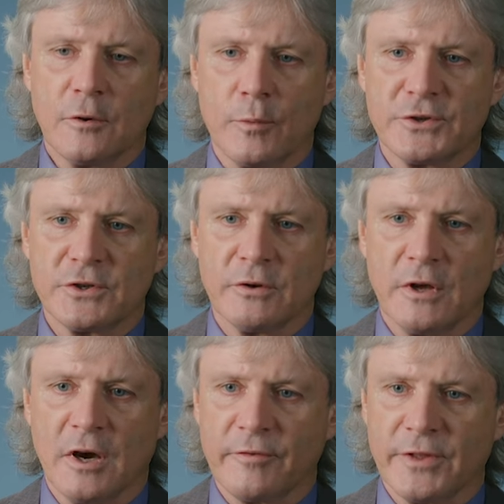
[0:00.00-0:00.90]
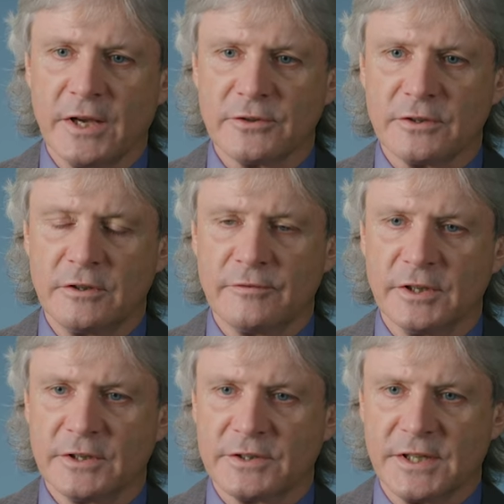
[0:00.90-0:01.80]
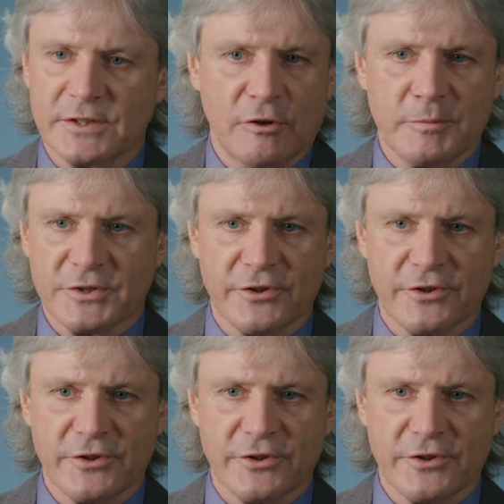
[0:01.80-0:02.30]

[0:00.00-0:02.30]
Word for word: with two and a half thousand universities and almost